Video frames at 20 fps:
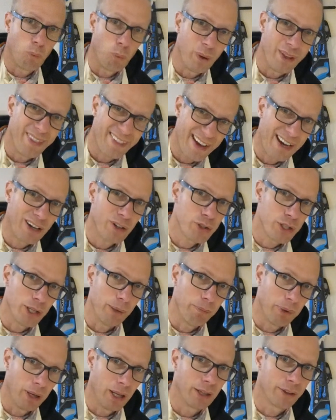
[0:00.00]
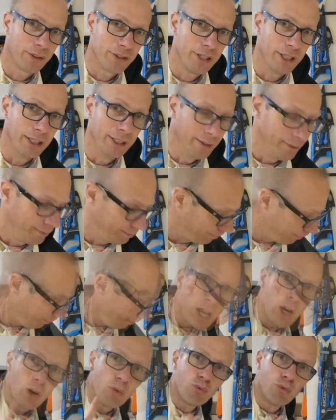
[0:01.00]
without it plugged in.
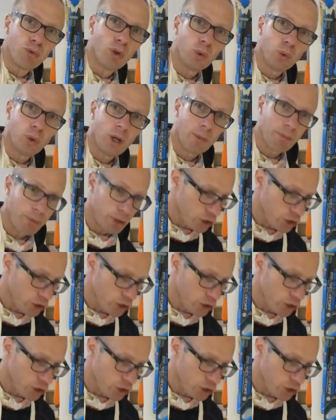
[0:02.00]
Rule number